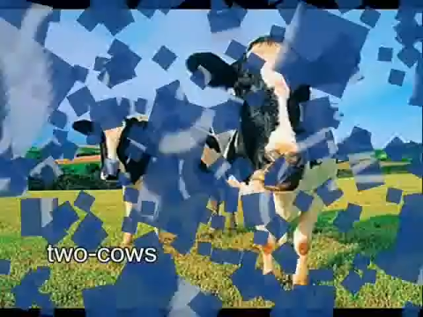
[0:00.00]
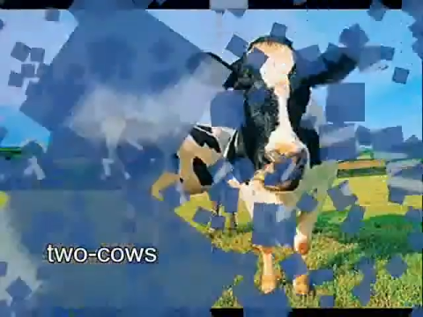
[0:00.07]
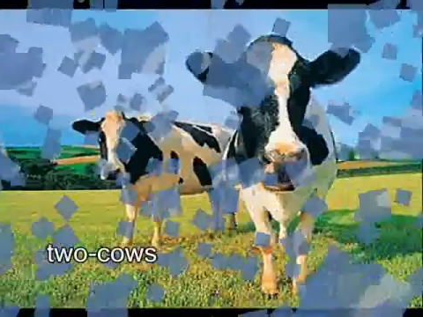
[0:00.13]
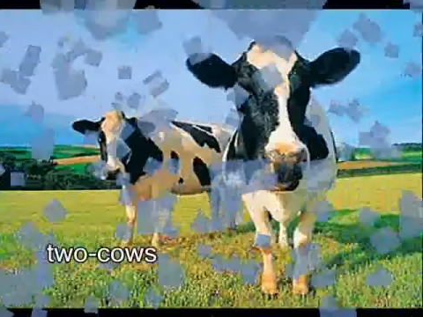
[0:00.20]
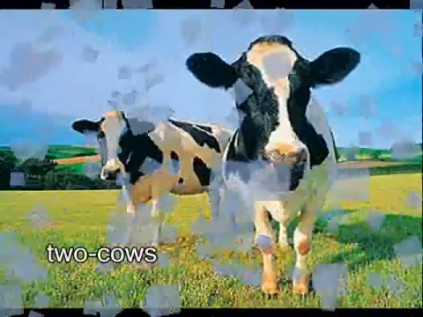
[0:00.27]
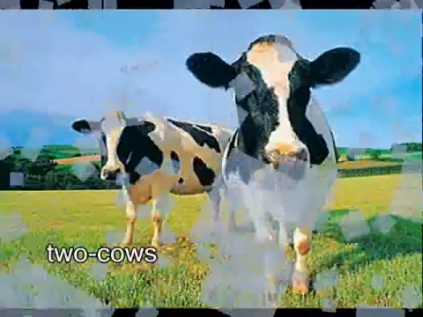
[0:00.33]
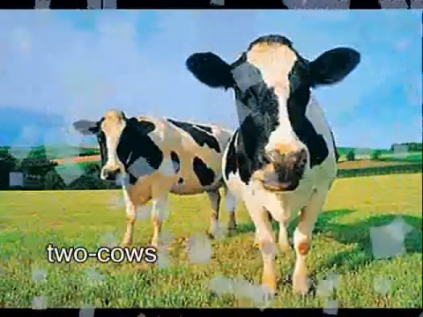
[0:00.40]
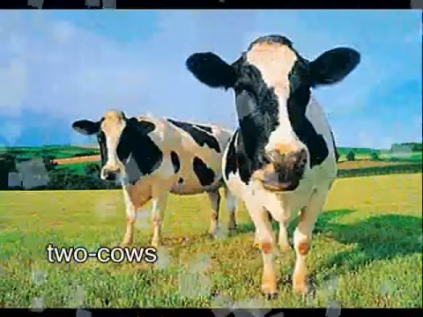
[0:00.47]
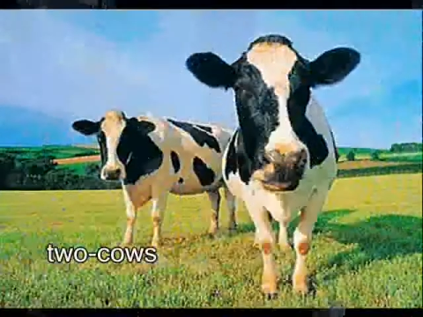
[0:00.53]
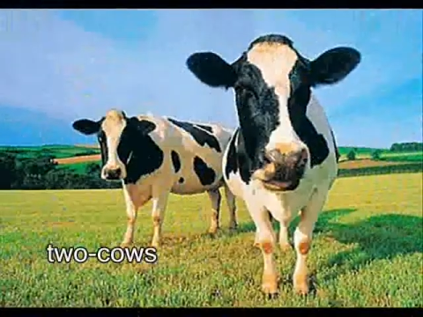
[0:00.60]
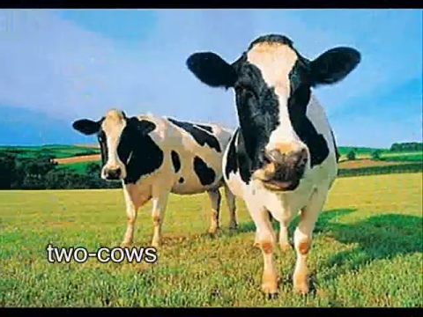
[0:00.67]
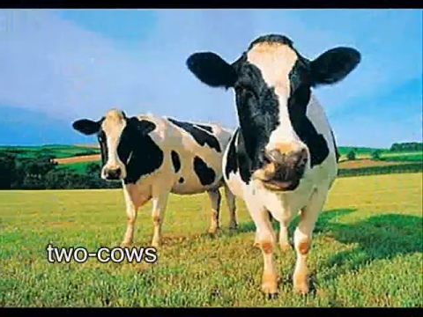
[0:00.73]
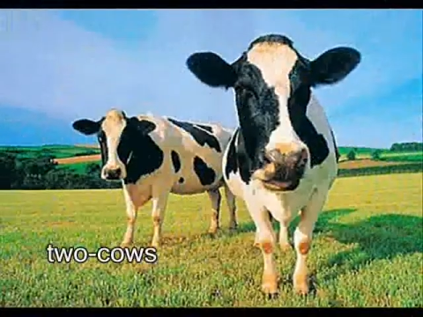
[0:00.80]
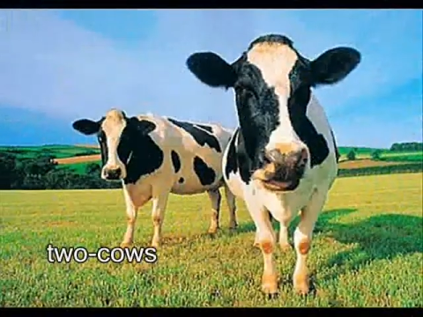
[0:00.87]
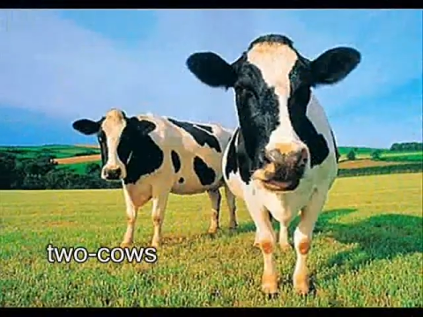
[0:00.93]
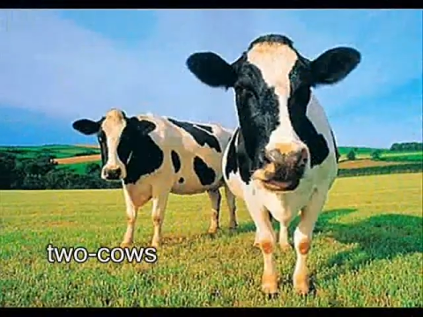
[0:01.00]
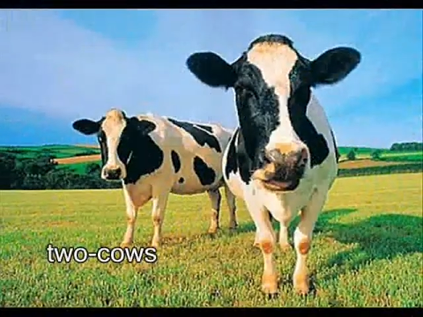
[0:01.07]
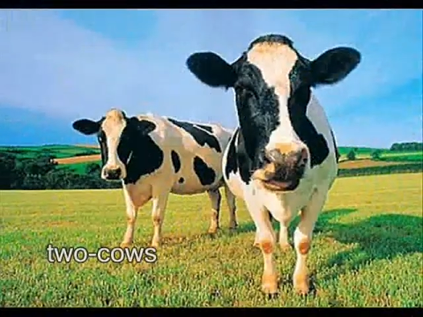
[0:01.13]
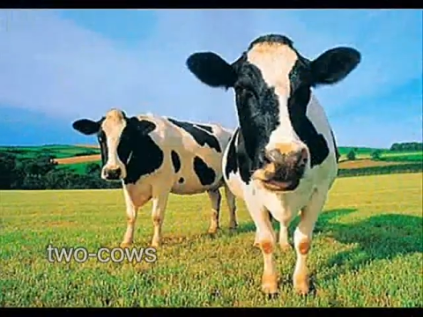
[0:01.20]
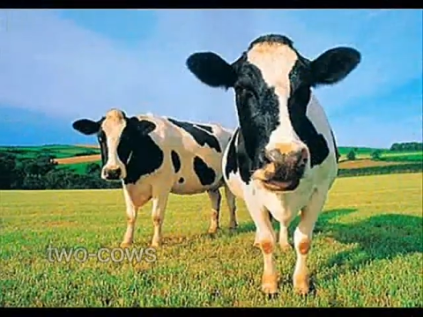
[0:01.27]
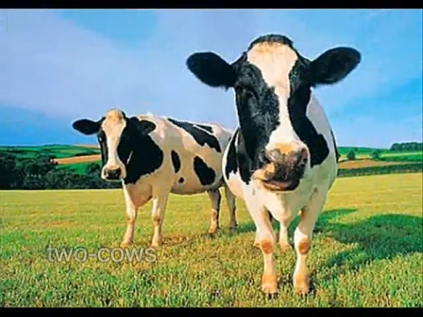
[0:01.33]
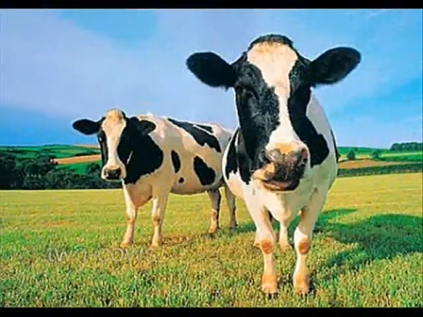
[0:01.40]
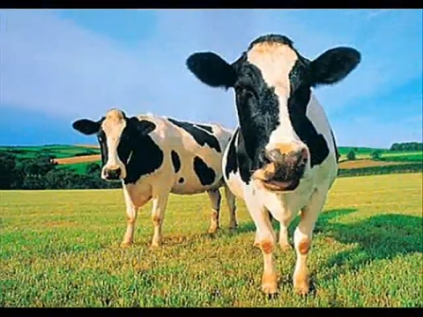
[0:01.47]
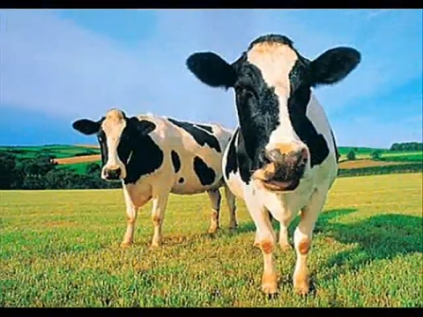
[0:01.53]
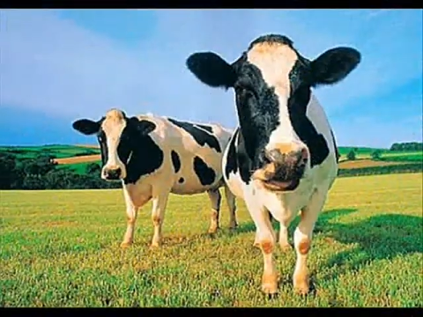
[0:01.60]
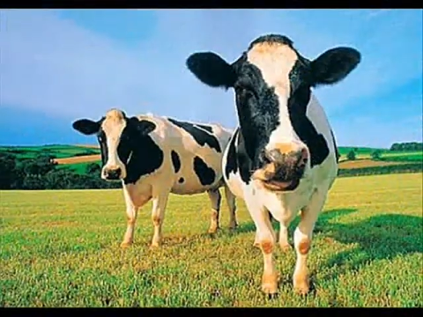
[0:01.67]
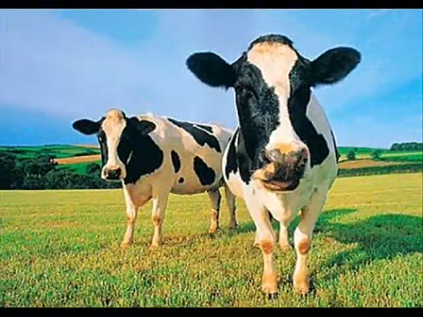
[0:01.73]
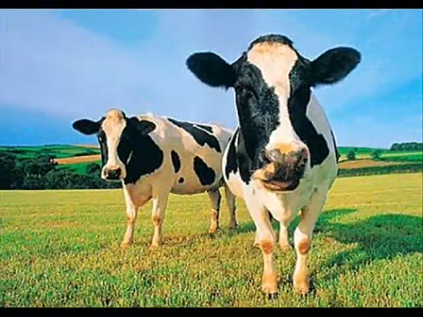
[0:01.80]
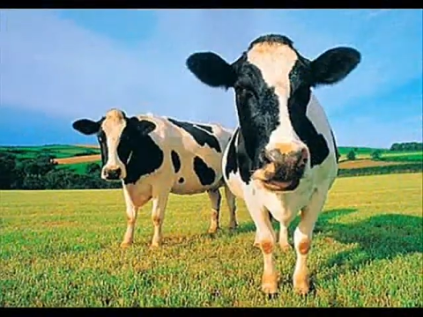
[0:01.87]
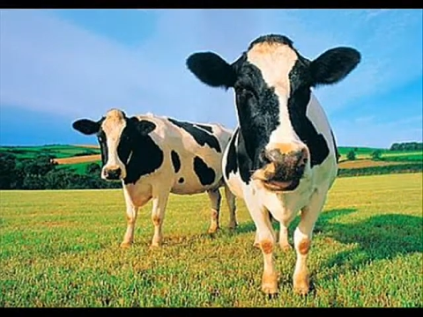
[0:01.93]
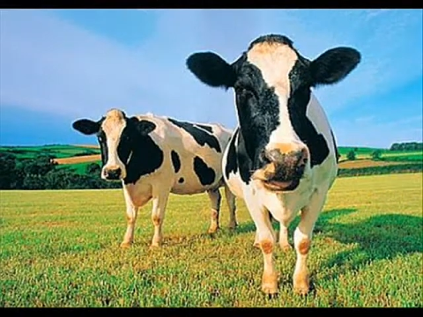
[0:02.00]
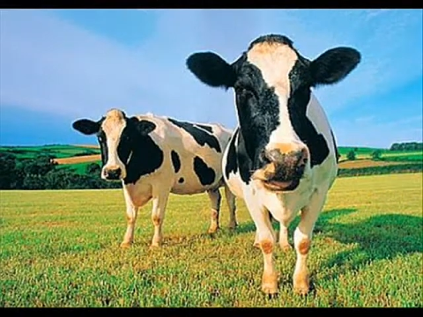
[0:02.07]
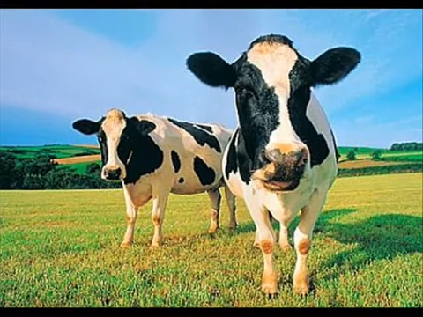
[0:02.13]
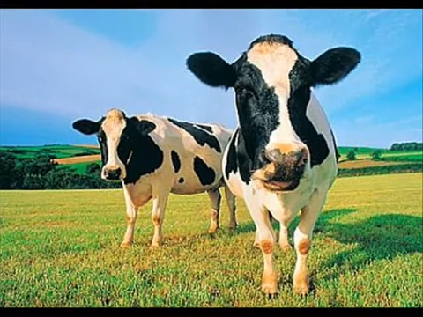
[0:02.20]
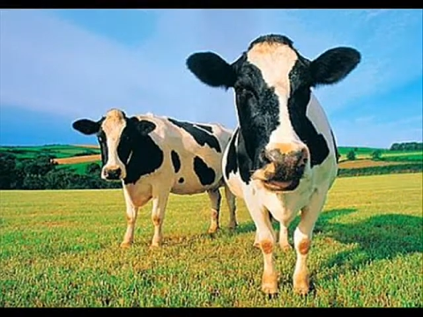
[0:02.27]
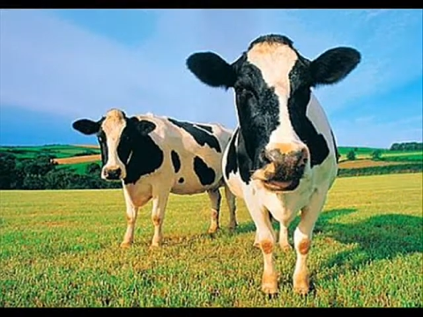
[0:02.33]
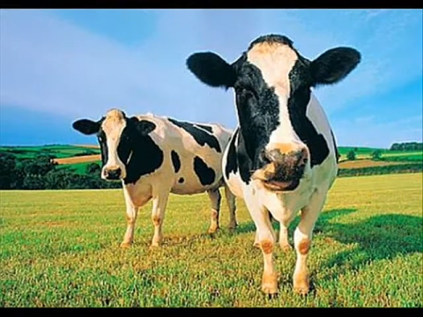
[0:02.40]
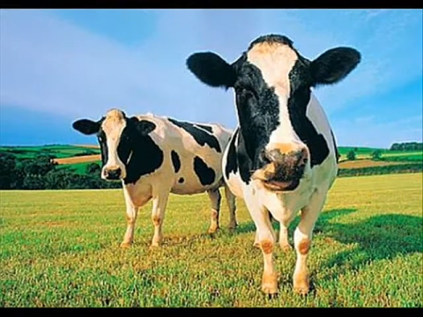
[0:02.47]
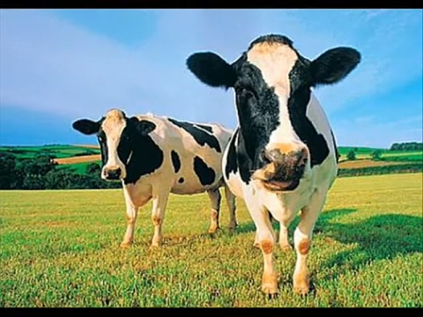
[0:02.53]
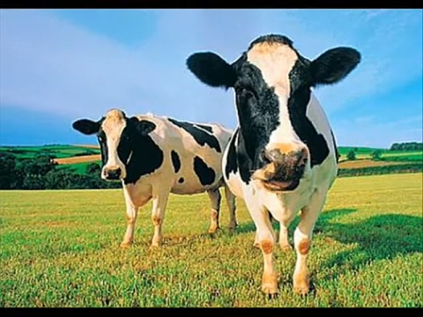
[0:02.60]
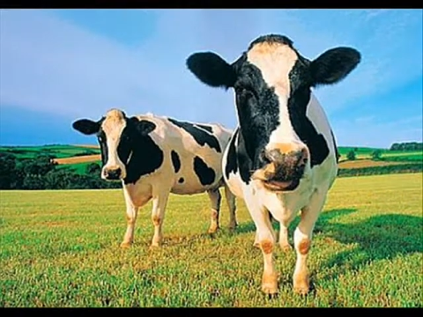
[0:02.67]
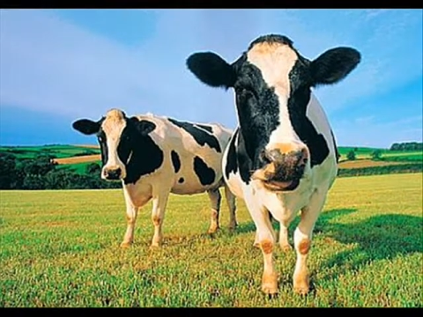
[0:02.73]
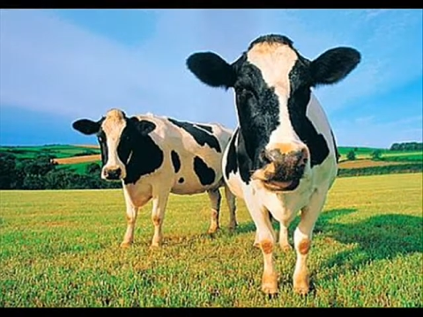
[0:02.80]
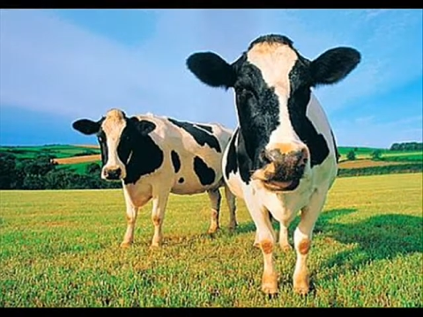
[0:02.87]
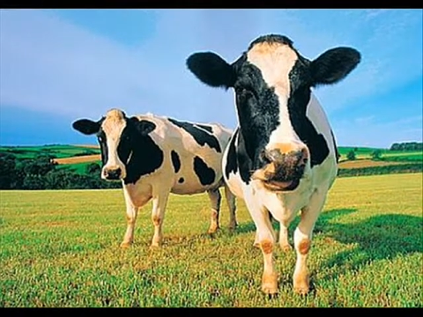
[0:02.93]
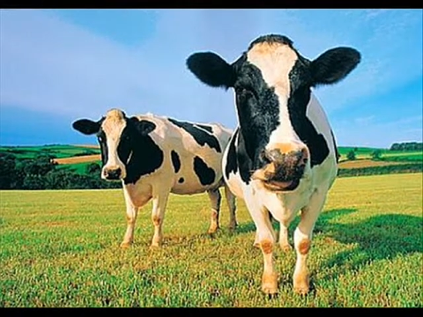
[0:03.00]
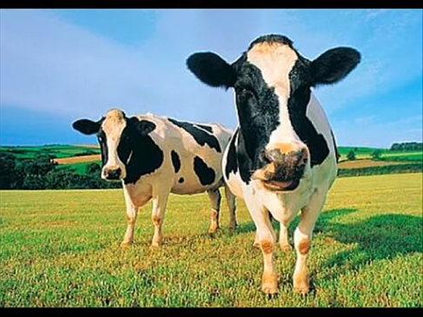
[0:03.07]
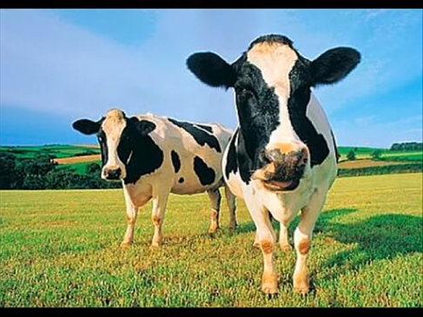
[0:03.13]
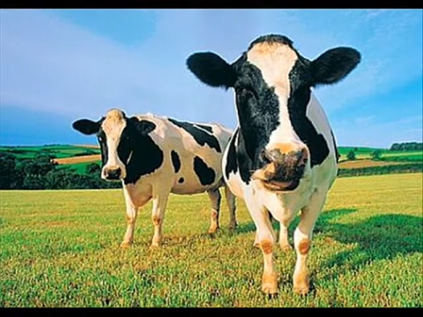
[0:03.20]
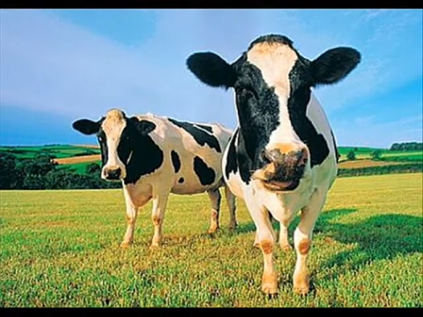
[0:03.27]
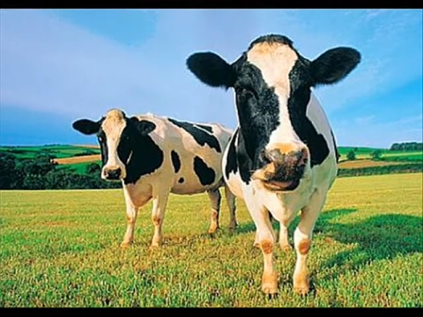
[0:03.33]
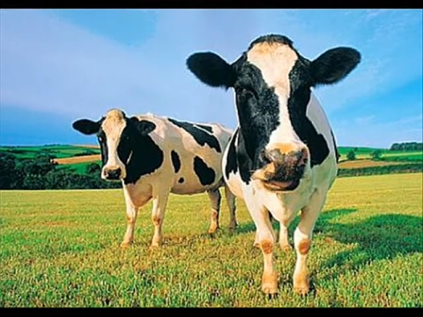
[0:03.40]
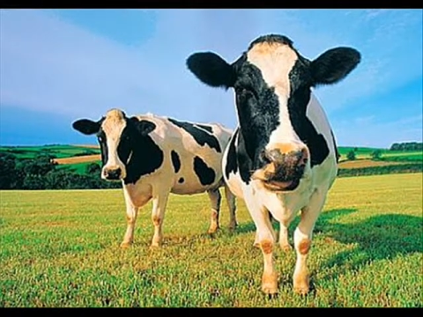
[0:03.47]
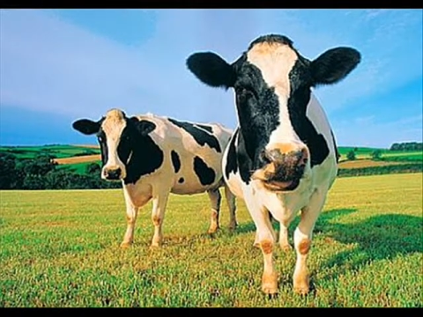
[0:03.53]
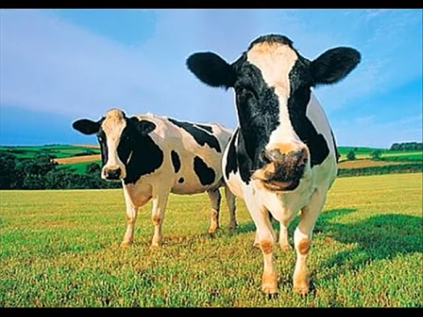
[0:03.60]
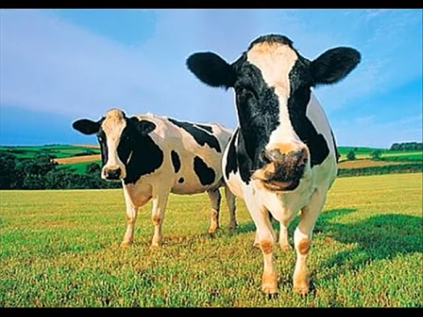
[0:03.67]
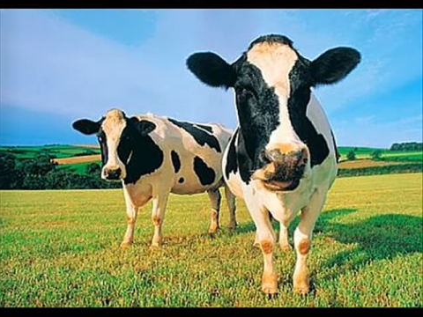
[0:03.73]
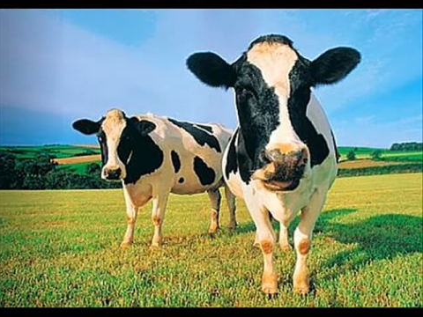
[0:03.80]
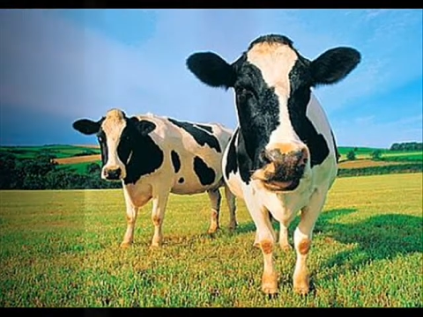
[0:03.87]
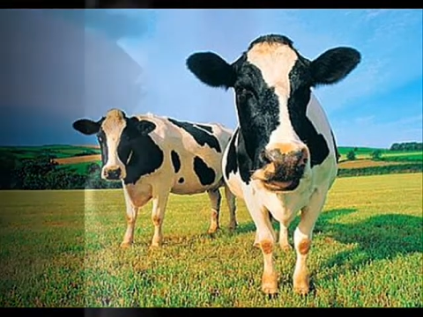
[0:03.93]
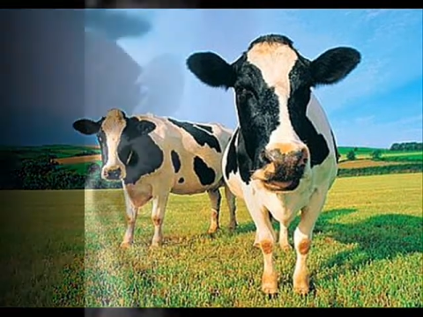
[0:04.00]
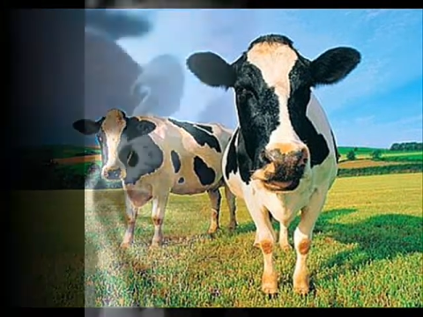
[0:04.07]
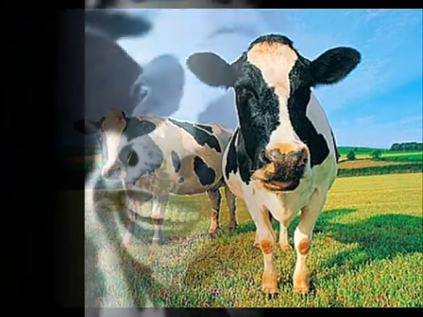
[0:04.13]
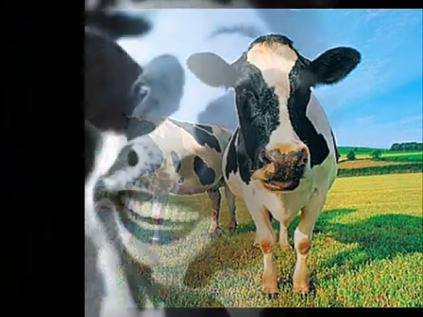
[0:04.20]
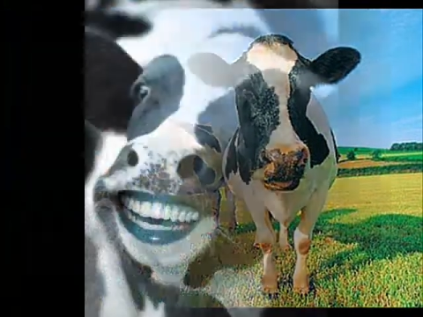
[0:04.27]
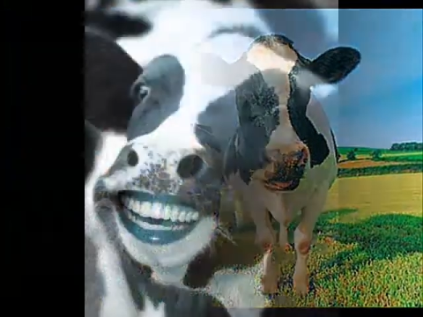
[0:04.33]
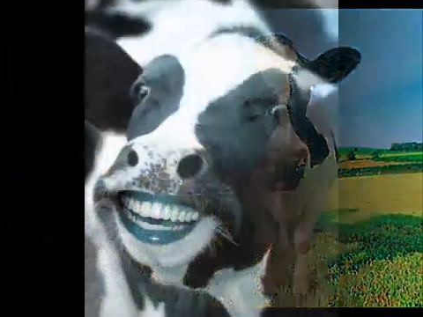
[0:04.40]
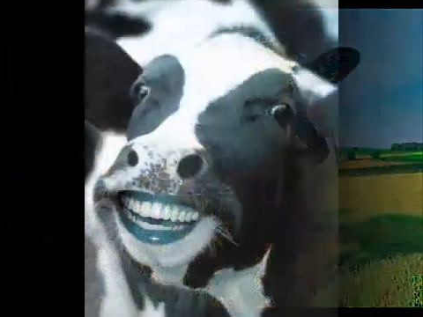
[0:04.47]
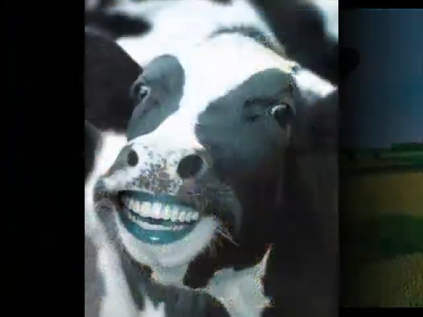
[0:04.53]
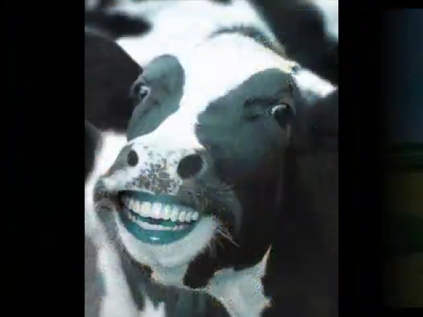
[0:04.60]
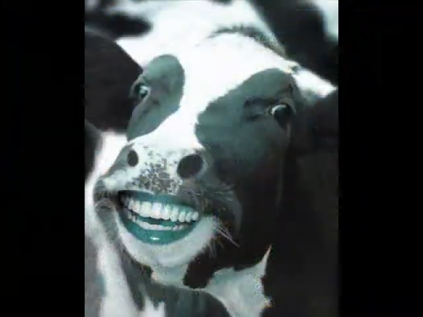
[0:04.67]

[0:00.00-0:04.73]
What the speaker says: [unreadable: no face in view]